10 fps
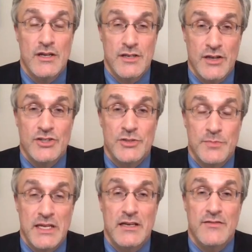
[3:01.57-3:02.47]
does
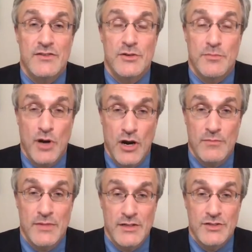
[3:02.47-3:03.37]
speak of
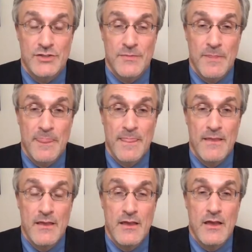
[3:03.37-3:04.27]
departments.
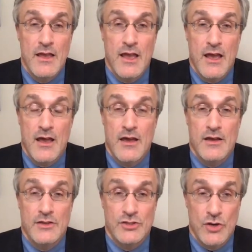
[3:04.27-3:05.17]

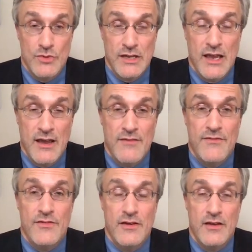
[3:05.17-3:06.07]
And so we have